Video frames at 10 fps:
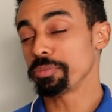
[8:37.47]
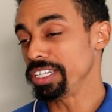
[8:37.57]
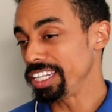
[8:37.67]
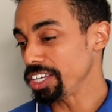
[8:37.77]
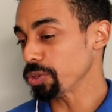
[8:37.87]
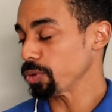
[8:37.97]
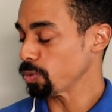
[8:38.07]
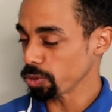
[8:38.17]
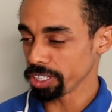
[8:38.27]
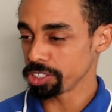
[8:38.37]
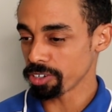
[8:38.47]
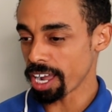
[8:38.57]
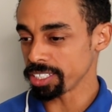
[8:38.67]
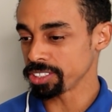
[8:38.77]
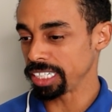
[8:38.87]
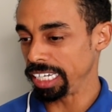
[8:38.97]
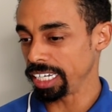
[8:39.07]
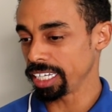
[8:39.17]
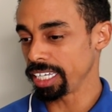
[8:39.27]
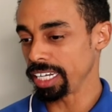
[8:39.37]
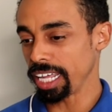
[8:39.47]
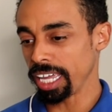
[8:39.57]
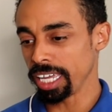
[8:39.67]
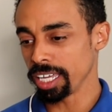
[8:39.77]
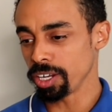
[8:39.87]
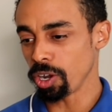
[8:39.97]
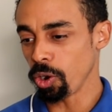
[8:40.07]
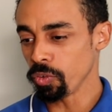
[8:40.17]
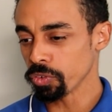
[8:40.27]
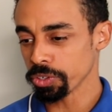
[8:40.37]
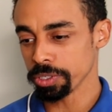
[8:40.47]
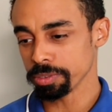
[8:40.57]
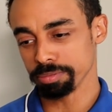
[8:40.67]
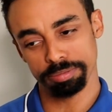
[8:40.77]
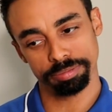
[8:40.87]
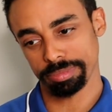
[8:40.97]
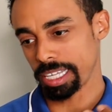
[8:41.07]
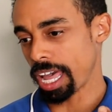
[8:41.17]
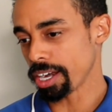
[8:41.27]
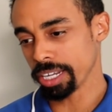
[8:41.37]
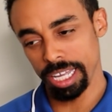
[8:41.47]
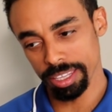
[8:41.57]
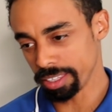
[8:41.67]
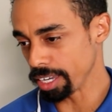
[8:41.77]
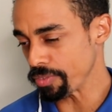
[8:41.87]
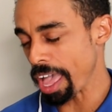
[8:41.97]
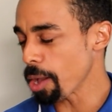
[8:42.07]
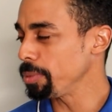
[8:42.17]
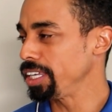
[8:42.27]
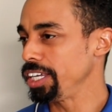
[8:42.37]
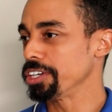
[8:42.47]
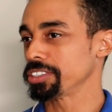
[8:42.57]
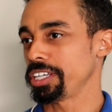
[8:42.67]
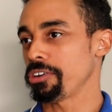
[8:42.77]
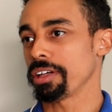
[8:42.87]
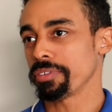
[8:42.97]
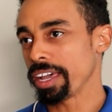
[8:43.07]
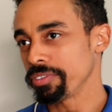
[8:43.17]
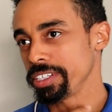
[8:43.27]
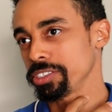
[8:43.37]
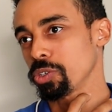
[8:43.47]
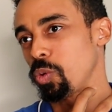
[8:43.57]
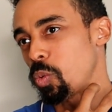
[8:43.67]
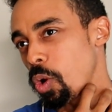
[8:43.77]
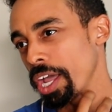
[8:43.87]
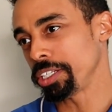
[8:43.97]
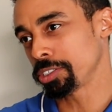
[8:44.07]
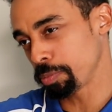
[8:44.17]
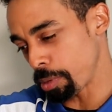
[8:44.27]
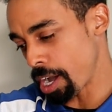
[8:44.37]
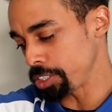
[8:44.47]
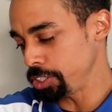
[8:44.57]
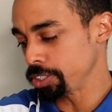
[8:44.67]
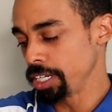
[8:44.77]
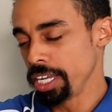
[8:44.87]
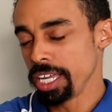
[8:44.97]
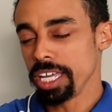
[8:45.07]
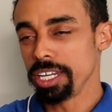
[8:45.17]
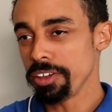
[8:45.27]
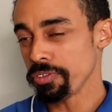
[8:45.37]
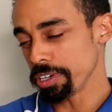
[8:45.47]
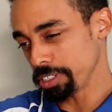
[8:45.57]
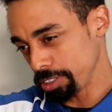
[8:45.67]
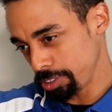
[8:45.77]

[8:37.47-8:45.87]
I've been dealing with really dry skin, and over I can't think of how many years now I've had these little white spotches in different